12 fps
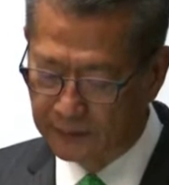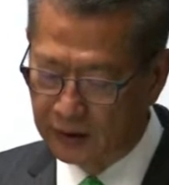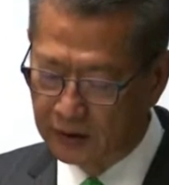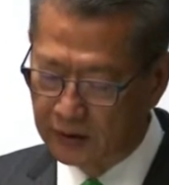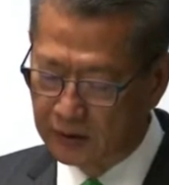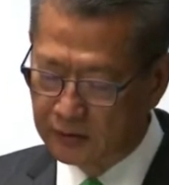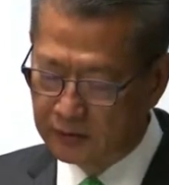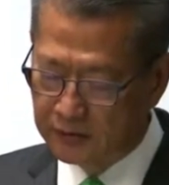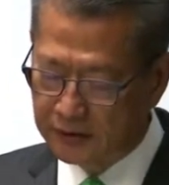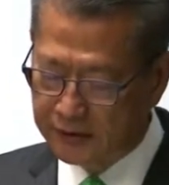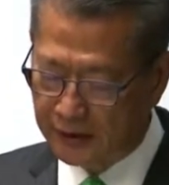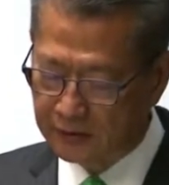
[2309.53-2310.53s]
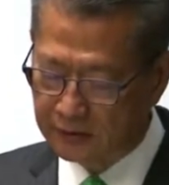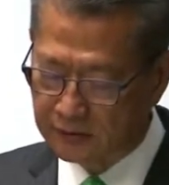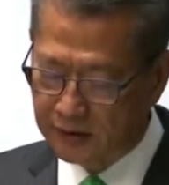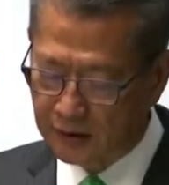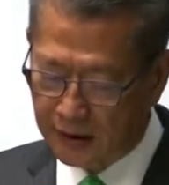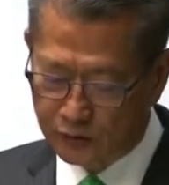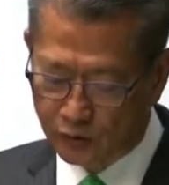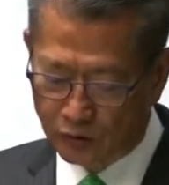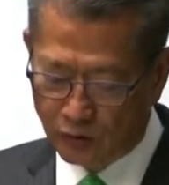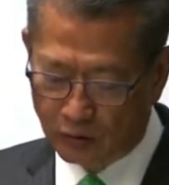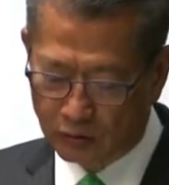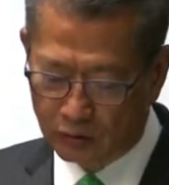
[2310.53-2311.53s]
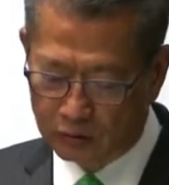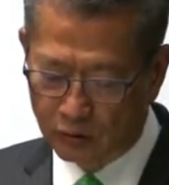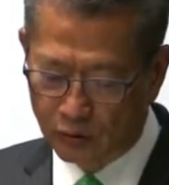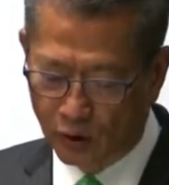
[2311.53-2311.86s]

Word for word: recent years and the misunderstandings of some